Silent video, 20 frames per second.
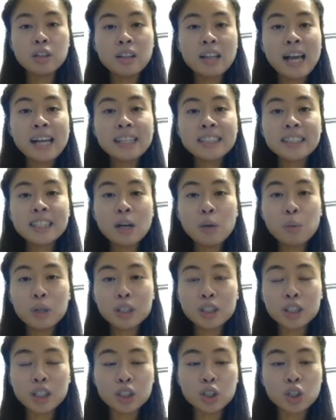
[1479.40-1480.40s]
So the last thing I
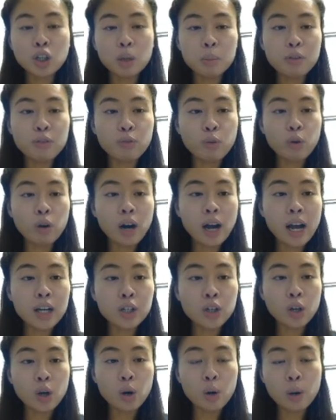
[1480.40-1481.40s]
want to touch on before
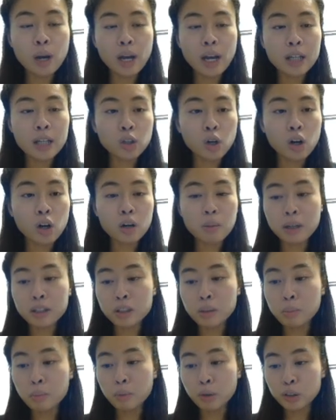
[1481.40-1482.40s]
I go and talk
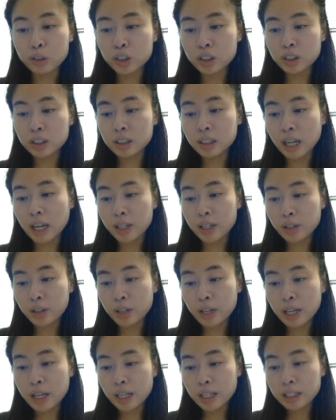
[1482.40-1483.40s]
about the merch
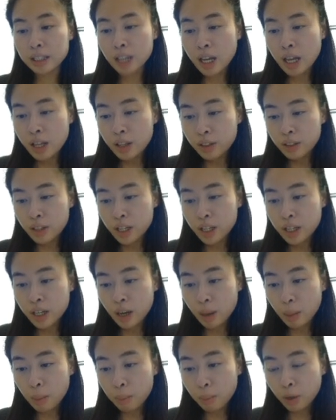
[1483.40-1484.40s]
designer is
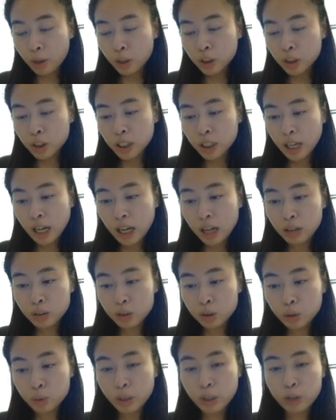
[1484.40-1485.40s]
the merch
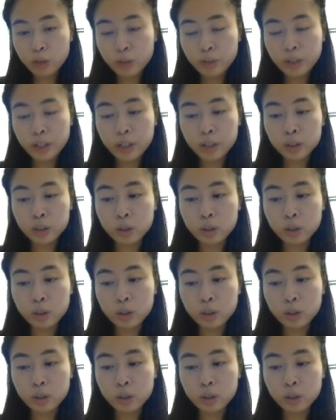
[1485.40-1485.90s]
calendar right over here.